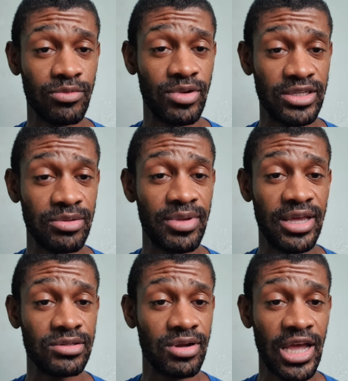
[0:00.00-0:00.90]

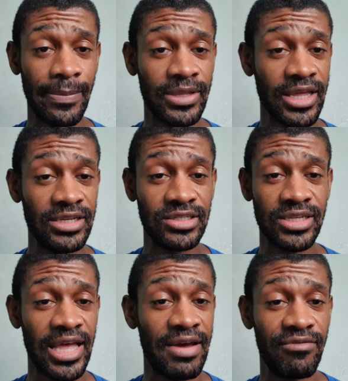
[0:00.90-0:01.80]
resumes or applications
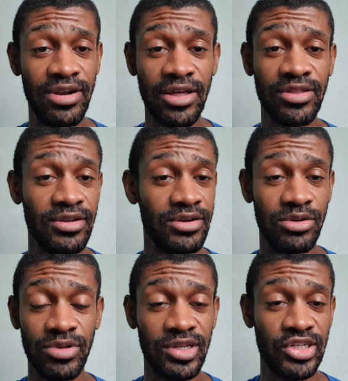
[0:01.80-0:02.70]
that have nothing to do
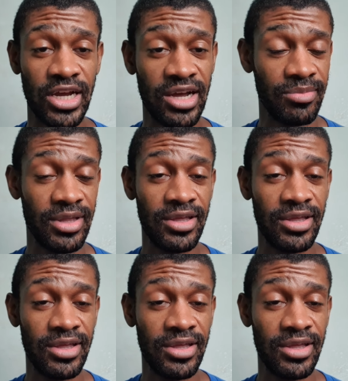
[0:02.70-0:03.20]
with the job.